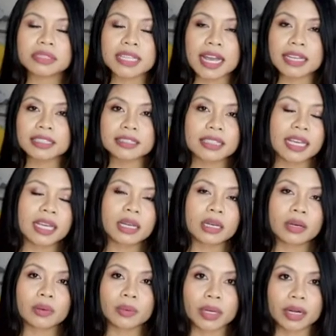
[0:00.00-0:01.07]

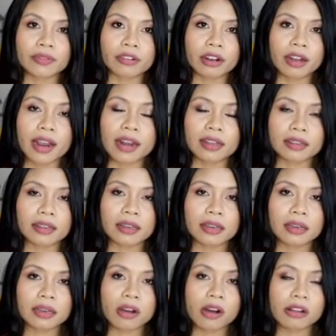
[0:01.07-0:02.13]
texting, whatever,
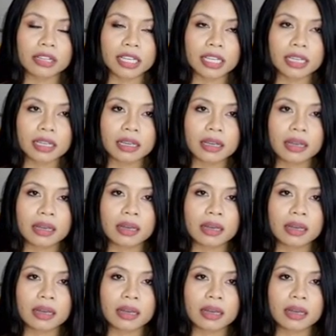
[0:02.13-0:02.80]
anything, calling,